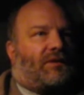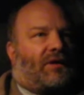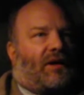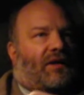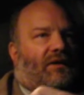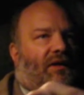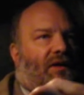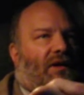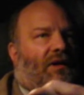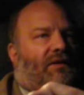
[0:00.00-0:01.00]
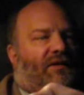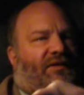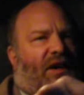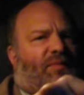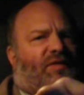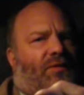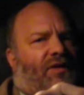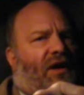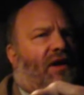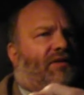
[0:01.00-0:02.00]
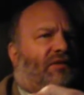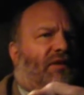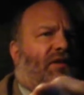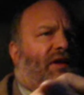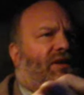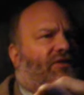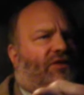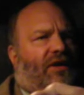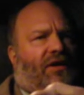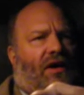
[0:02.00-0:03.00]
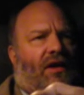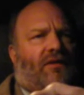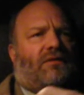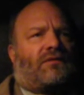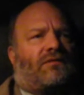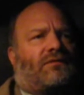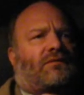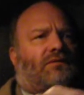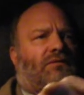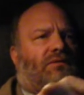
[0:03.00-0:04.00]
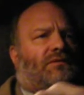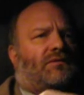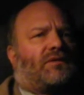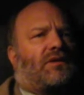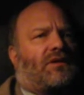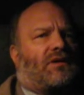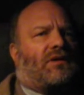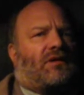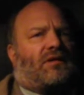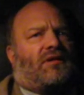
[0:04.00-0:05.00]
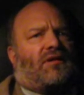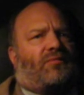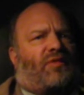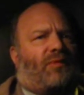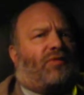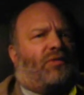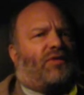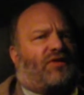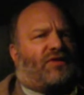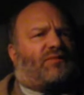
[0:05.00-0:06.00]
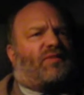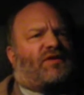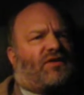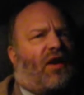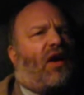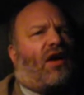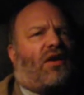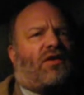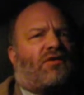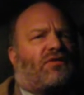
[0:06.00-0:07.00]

And the tips were not all that shit hot. And people were just bizarre,